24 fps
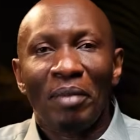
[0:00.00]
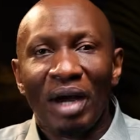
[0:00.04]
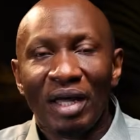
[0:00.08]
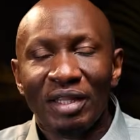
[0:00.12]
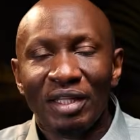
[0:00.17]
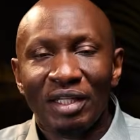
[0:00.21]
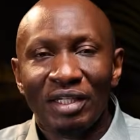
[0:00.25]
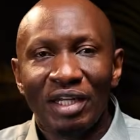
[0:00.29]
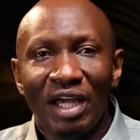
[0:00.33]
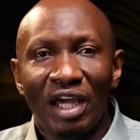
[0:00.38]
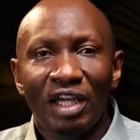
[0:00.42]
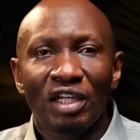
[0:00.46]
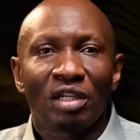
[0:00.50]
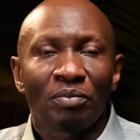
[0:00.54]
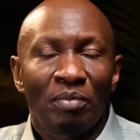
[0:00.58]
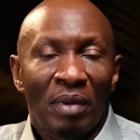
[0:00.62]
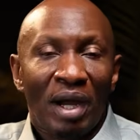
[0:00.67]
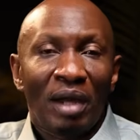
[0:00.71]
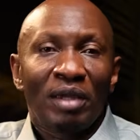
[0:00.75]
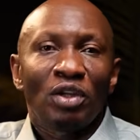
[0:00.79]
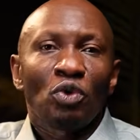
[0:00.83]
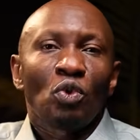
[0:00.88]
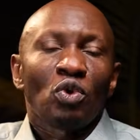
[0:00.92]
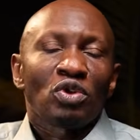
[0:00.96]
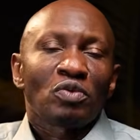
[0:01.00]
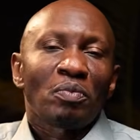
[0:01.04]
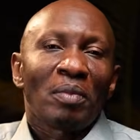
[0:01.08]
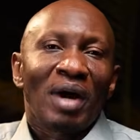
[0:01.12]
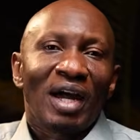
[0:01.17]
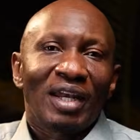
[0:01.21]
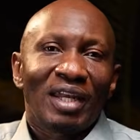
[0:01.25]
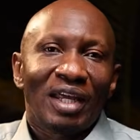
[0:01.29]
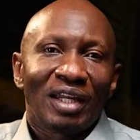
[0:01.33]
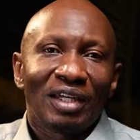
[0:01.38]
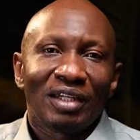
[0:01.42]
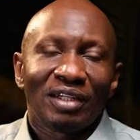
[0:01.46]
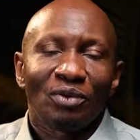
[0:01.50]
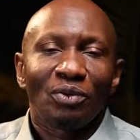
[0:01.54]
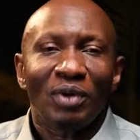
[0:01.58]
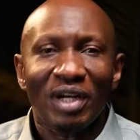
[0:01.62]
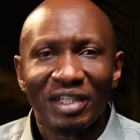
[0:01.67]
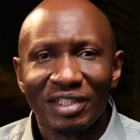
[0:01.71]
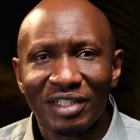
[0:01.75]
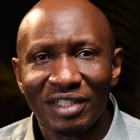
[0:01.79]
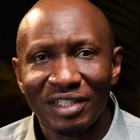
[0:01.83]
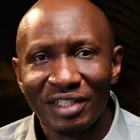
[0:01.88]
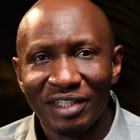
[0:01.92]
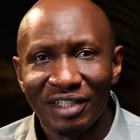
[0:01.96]
mother died. Mine was murdered.
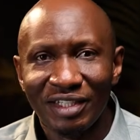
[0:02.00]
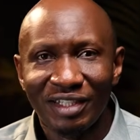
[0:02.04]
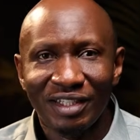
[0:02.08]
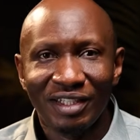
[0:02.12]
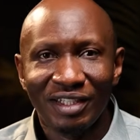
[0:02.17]
What?